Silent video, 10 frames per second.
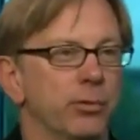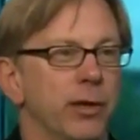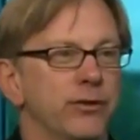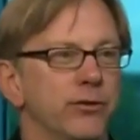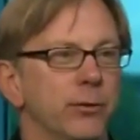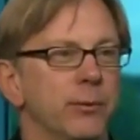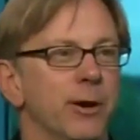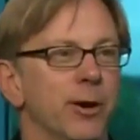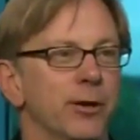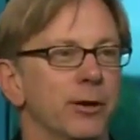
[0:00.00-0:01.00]
Pledge to
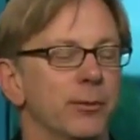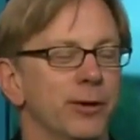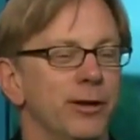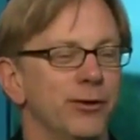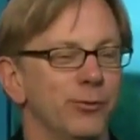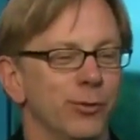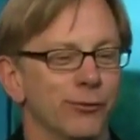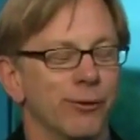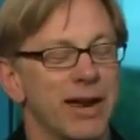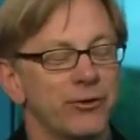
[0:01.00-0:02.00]
America, but his was
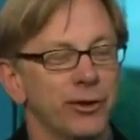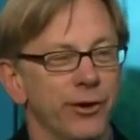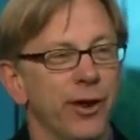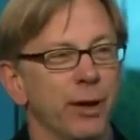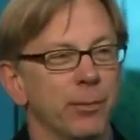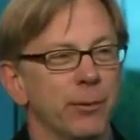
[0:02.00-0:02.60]
ratcheted up.